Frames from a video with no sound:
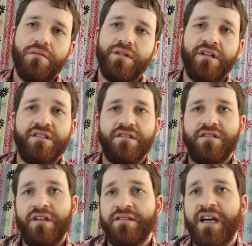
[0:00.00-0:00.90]
because the
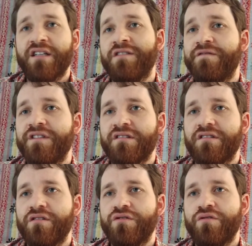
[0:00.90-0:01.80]
transaction fees are
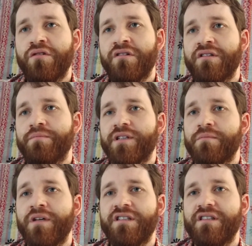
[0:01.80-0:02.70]
so shorter. It'd be
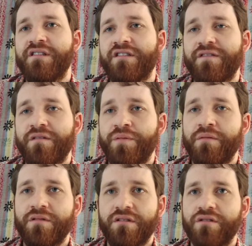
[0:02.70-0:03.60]
much easier for
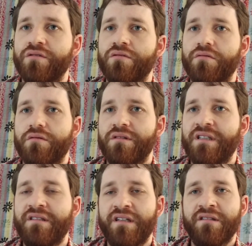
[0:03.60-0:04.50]
people to do
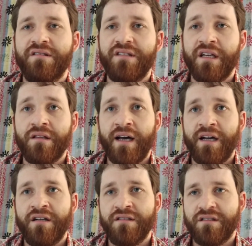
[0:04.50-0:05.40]
detailed stake
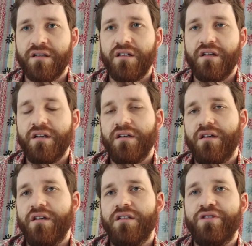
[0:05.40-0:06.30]
ladders,
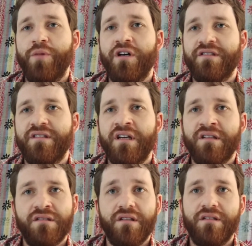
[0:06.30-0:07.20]
small
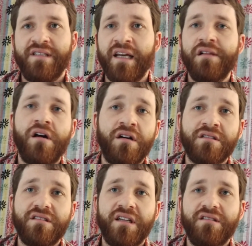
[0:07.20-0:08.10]
stakes,
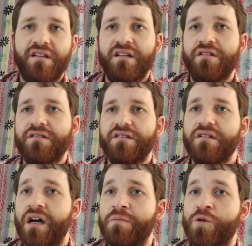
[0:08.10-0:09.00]
day-long stakes. I think you'll see a
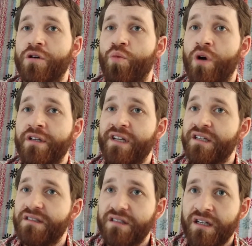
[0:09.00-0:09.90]
lot more
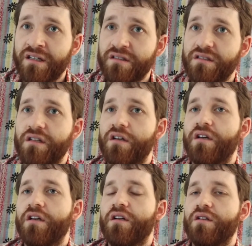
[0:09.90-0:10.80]
one-day stakes.
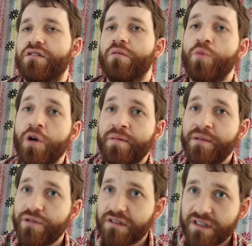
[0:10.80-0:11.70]
So more
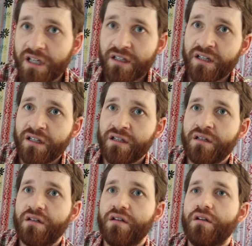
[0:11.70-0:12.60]
people staking